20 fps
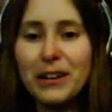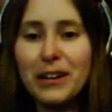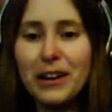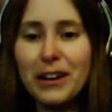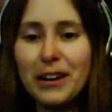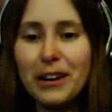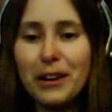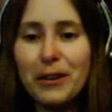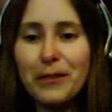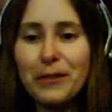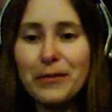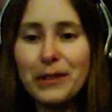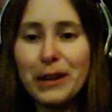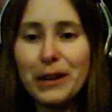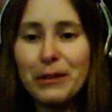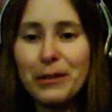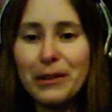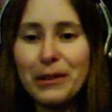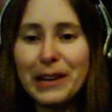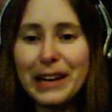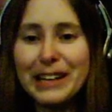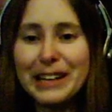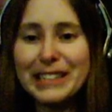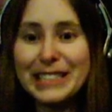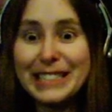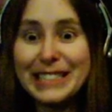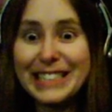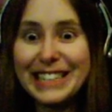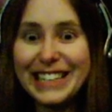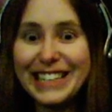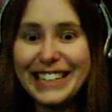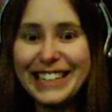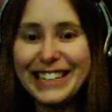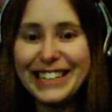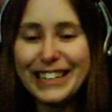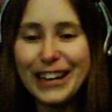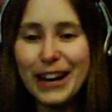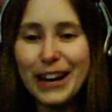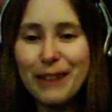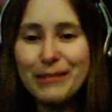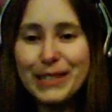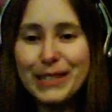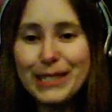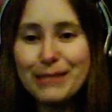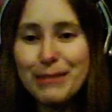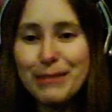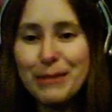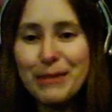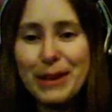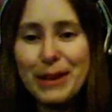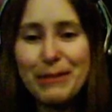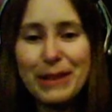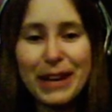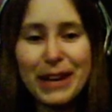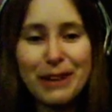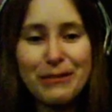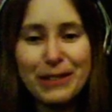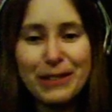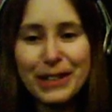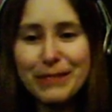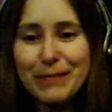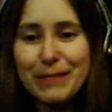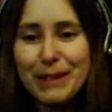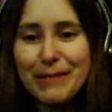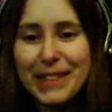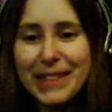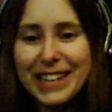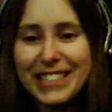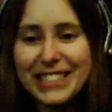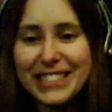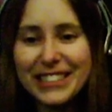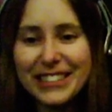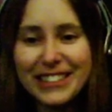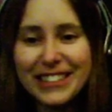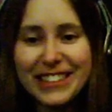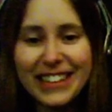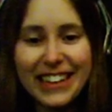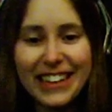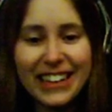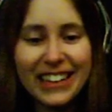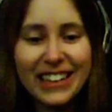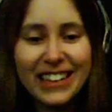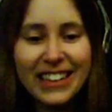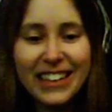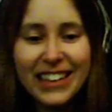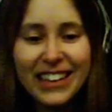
Uh, hopefully I won't get a zillion comments, but maybe I will. Maybe that's a good thing.